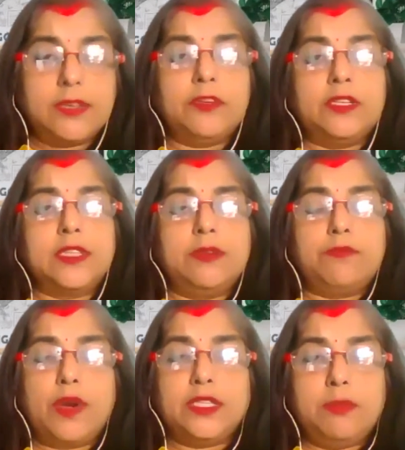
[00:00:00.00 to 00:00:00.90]
If it is
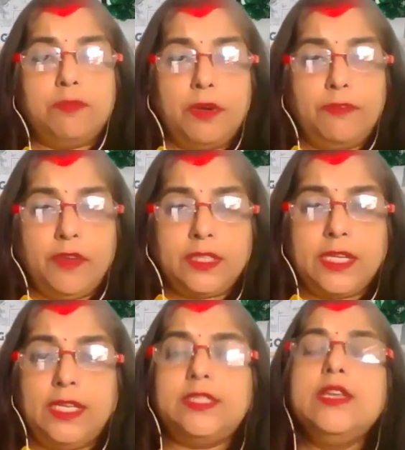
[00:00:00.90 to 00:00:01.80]
in present perfect
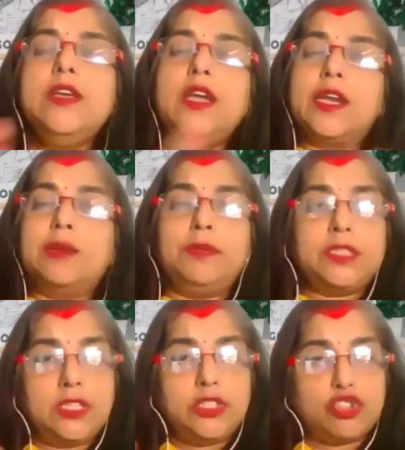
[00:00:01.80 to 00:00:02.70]
tense, it will be
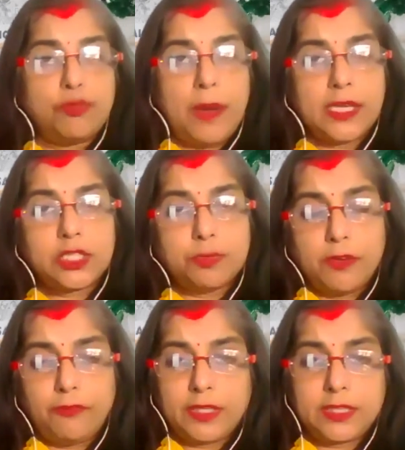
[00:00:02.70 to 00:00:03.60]
changed to past
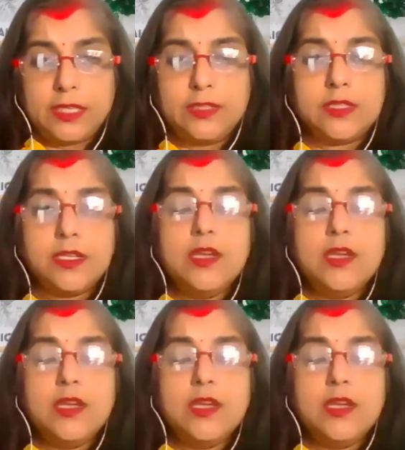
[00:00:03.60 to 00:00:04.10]
perfect tense.